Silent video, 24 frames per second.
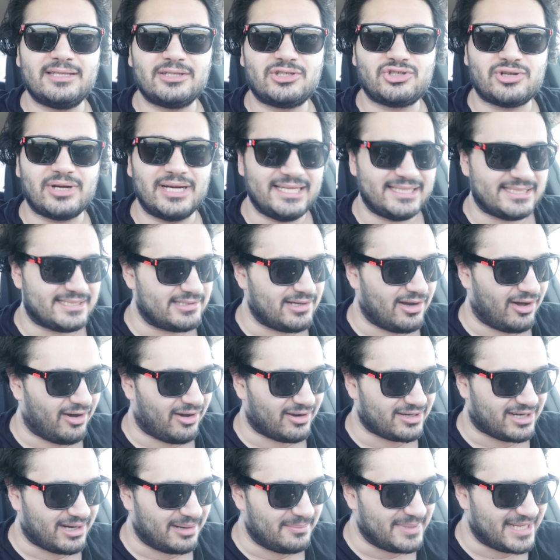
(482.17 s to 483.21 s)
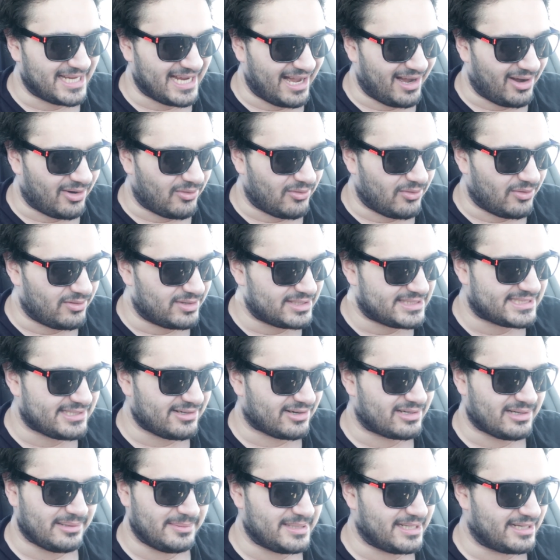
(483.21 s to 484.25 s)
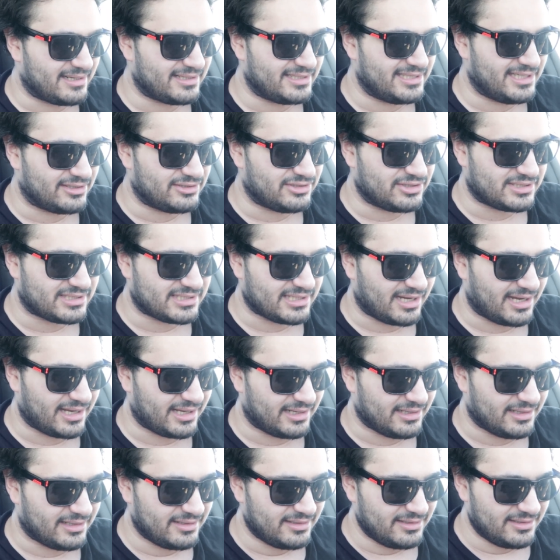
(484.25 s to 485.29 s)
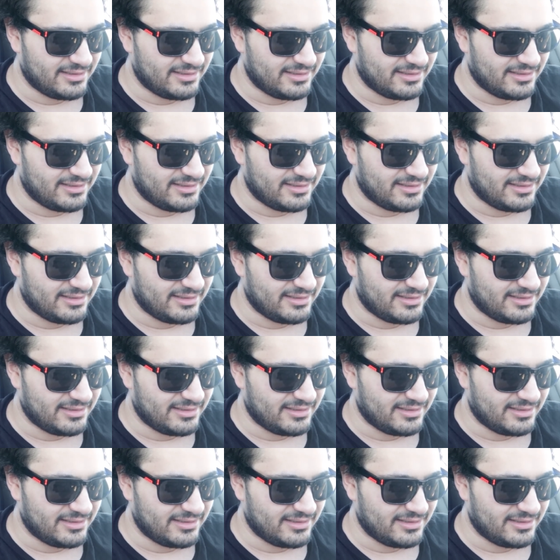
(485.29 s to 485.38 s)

The train's not coming out. It's not coming out of the other side.